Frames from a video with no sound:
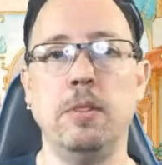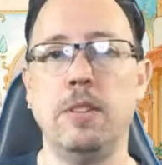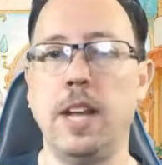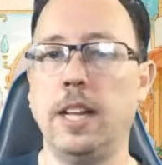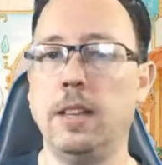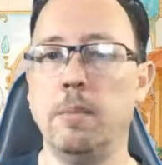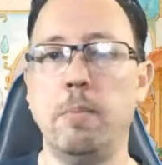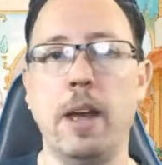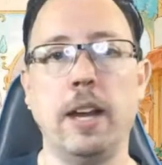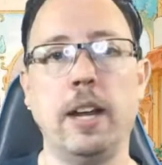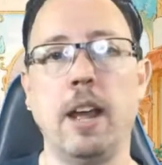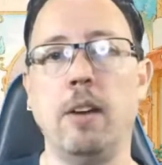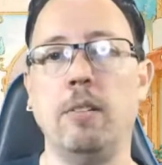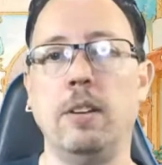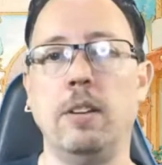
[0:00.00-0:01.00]
and take them
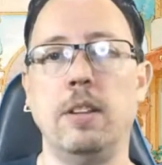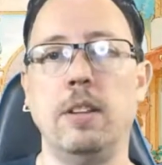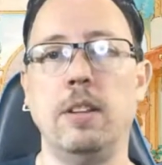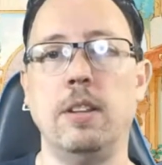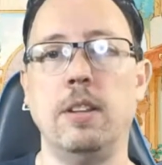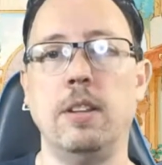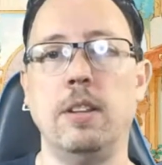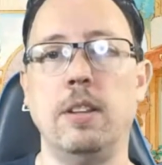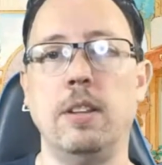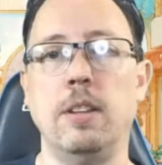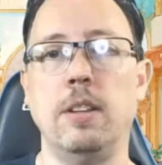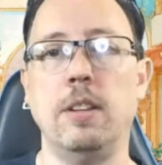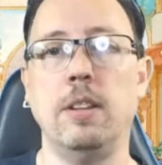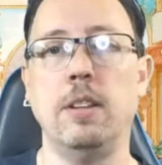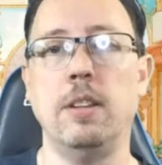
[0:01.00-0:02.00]
back out and then see what you
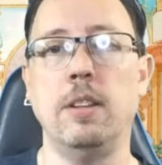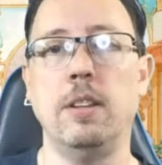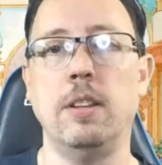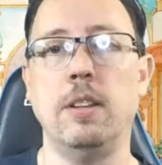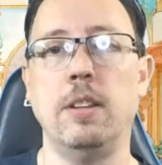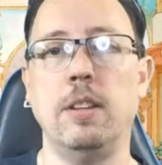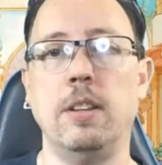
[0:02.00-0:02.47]
want to end up with.